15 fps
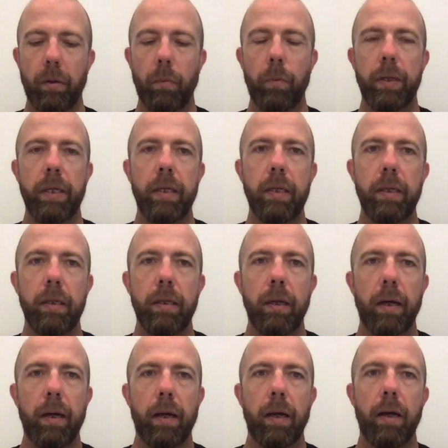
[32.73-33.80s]

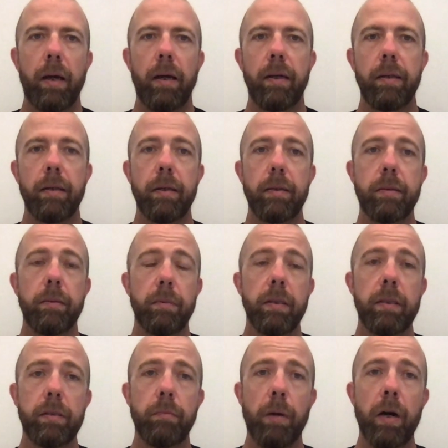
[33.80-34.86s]

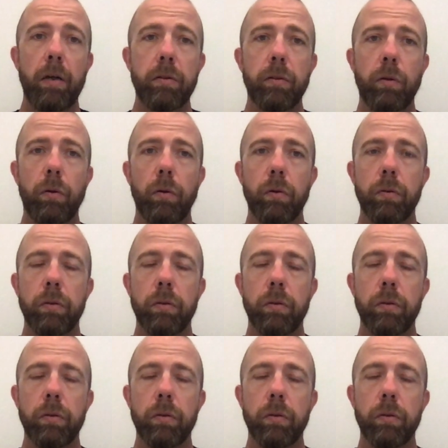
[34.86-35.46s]
It's a marked course,